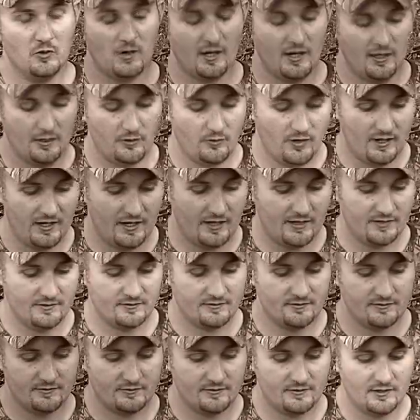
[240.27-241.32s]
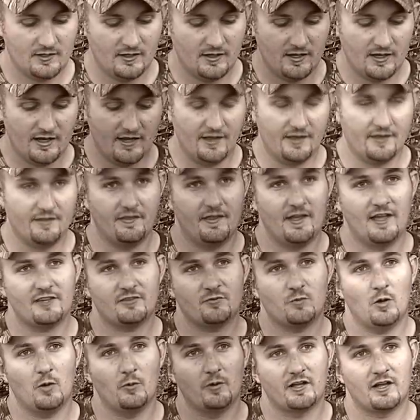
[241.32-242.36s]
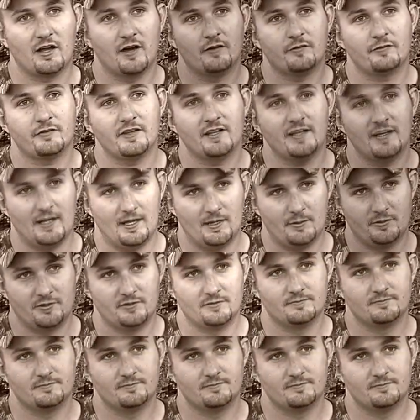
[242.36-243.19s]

arrowhead, and that's what we call flint knapping.